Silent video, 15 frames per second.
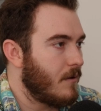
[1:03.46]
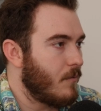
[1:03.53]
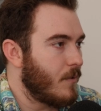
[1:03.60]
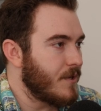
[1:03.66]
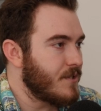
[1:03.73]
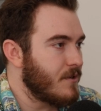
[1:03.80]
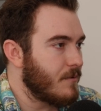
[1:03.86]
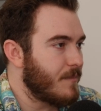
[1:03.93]

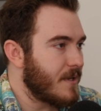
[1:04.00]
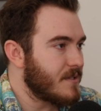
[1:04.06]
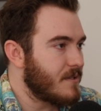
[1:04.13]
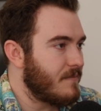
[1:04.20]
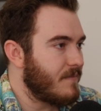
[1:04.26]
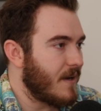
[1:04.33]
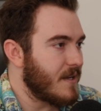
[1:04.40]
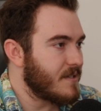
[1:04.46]
What's your best
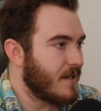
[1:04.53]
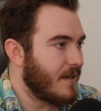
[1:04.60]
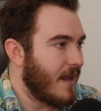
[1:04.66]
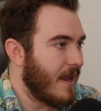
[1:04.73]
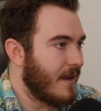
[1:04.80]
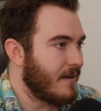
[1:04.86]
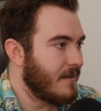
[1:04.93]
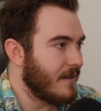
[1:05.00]
advice on
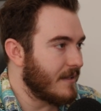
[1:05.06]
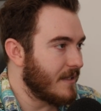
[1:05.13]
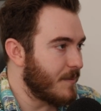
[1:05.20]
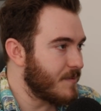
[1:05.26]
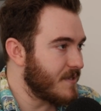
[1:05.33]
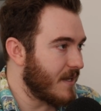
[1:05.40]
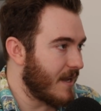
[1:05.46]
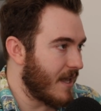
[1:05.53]
handling lip
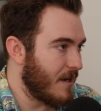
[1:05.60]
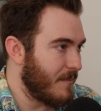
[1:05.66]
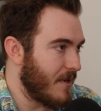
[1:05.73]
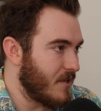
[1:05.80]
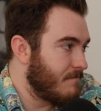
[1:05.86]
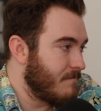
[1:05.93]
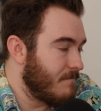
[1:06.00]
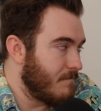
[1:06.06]
sync
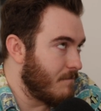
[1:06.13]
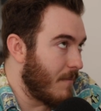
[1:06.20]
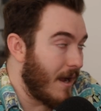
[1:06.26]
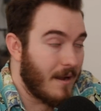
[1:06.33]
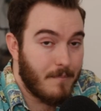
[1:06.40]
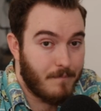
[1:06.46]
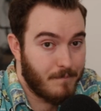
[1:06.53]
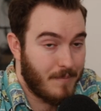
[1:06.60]
animation? My
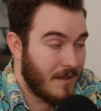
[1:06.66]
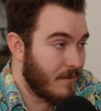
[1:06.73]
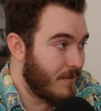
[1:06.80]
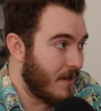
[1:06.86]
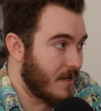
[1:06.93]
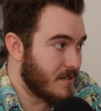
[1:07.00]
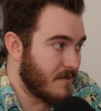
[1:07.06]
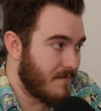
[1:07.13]
big
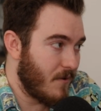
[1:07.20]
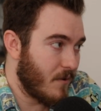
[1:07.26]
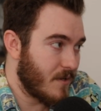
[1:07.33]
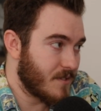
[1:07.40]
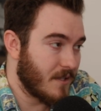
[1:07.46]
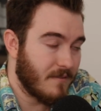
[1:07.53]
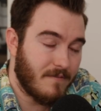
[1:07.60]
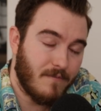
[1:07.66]
thing is to focus
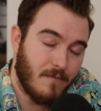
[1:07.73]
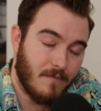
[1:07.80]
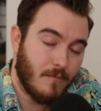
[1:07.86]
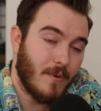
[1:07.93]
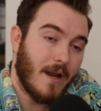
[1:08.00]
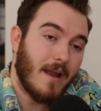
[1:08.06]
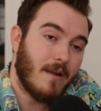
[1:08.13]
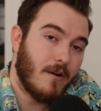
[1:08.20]
on
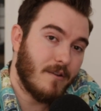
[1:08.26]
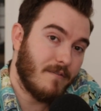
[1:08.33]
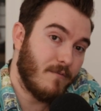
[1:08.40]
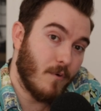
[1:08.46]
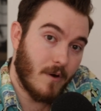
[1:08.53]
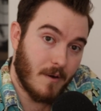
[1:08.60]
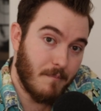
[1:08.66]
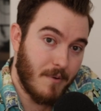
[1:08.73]
what I call the
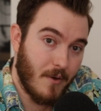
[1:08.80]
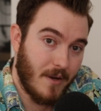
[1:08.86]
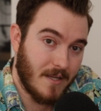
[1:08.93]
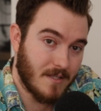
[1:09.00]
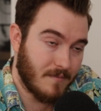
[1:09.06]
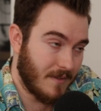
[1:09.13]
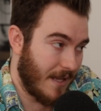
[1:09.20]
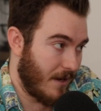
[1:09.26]
four components
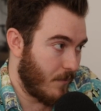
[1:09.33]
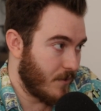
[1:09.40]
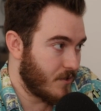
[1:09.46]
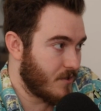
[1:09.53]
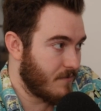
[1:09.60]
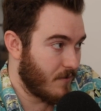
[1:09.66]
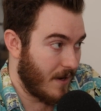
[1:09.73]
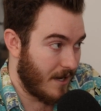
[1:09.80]
of language
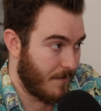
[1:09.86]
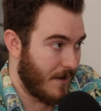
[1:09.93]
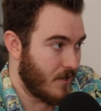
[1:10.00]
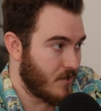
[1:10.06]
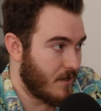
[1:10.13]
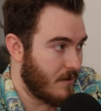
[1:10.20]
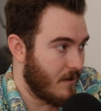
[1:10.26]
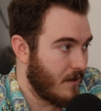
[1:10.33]
for
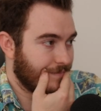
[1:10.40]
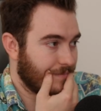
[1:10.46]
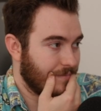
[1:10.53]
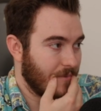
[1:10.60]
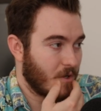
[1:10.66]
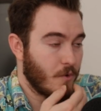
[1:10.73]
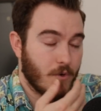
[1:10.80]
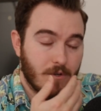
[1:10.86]
animation.
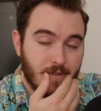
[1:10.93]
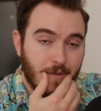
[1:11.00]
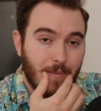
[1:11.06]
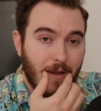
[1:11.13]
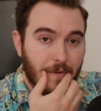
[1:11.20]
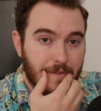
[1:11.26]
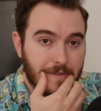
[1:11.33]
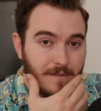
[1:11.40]
The corners of the
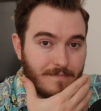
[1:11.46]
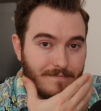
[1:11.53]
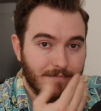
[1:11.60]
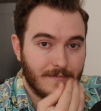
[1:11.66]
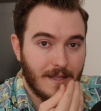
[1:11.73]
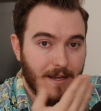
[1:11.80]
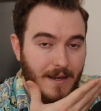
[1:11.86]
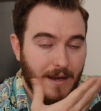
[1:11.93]
mouth,
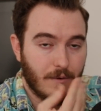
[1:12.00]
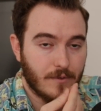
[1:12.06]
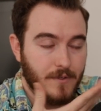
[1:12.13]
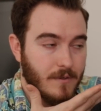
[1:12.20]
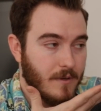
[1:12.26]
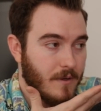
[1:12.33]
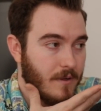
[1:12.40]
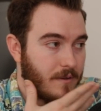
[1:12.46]
in and out,
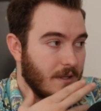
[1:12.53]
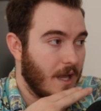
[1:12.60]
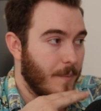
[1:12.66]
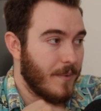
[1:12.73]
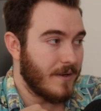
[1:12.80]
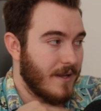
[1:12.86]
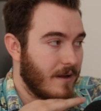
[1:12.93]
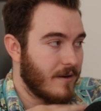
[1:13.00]
the up
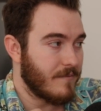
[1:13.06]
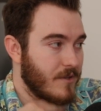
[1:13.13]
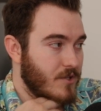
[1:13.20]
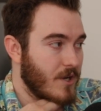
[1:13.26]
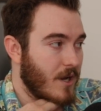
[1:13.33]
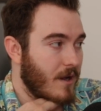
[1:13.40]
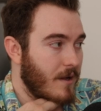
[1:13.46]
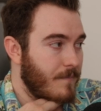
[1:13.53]
and down of the
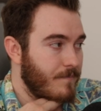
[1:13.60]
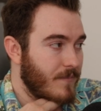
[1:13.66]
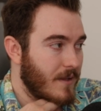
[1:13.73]
jaw,